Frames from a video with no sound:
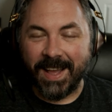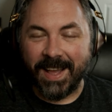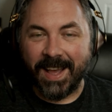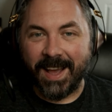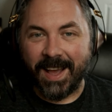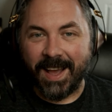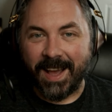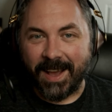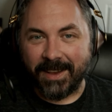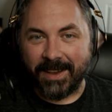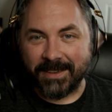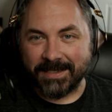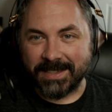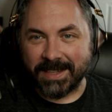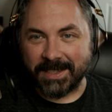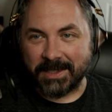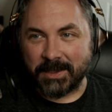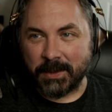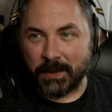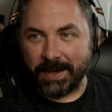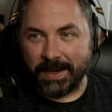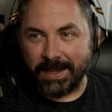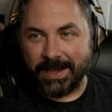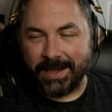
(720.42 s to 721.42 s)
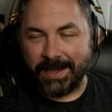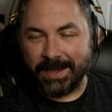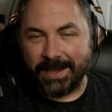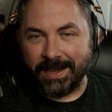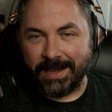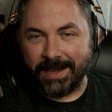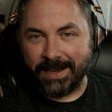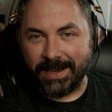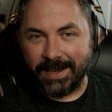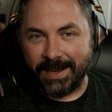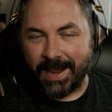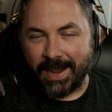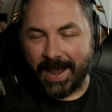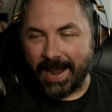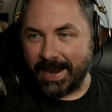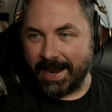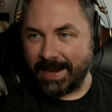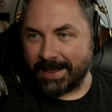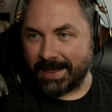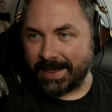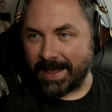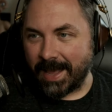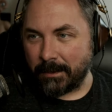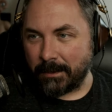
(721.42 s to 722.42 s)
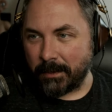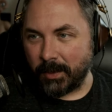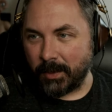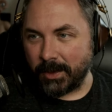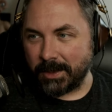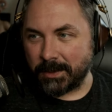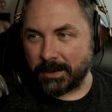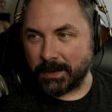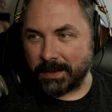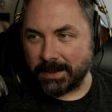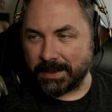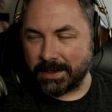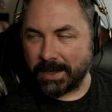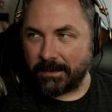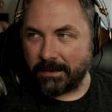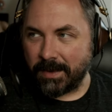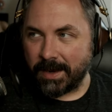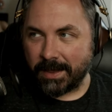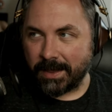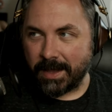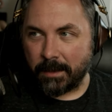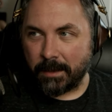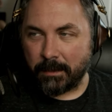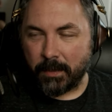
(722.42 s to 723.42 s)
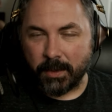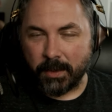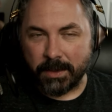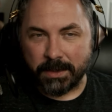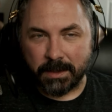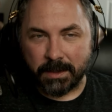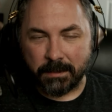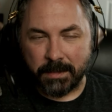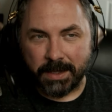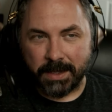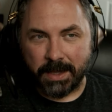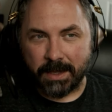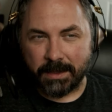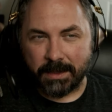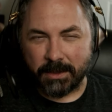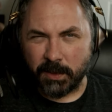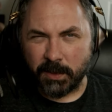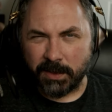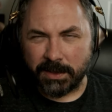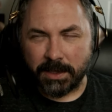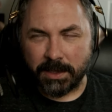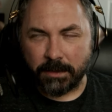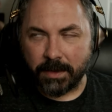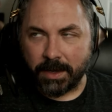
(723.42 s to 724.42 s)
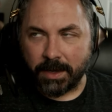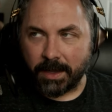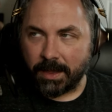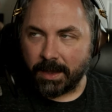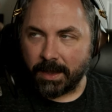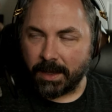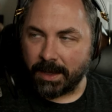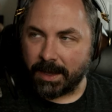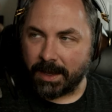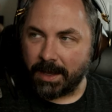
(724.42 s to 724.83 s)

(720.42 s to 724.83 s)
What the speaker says: I was like 28 at that point, 27 at that point, something like that, 27, mm-hmm. I think.